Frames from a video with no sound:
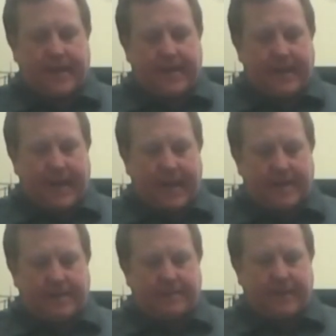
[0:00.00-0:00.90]
it
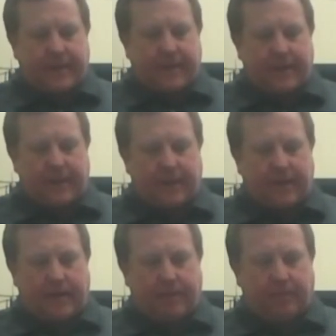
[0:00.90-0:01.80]
has a
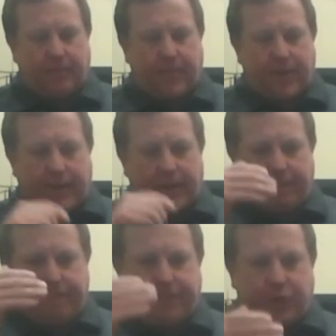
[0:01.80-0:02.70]

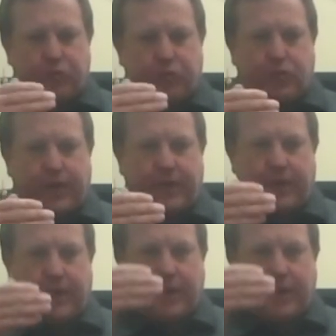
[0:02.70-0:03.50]
filter in it